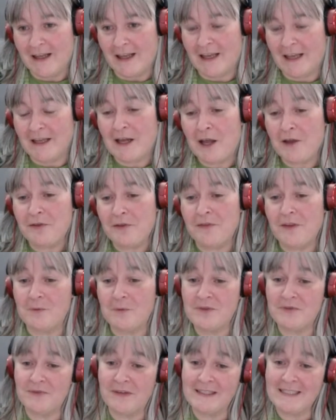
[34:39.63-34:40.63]
And I thought that
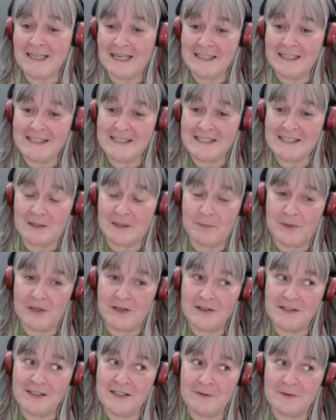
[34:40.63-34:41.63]
was mm. fantastic
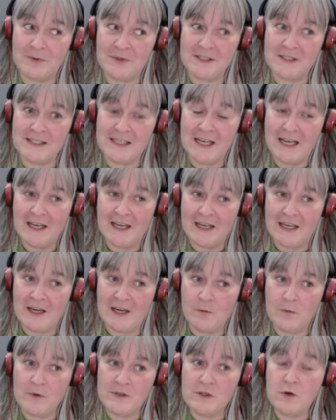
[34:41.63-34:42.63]
because it was
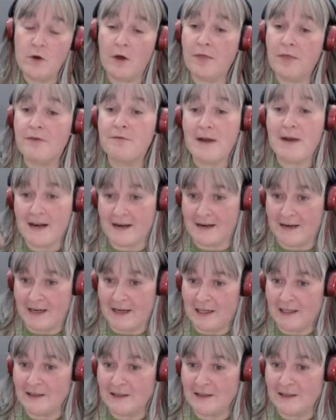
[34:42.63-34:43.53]
it was not threatening.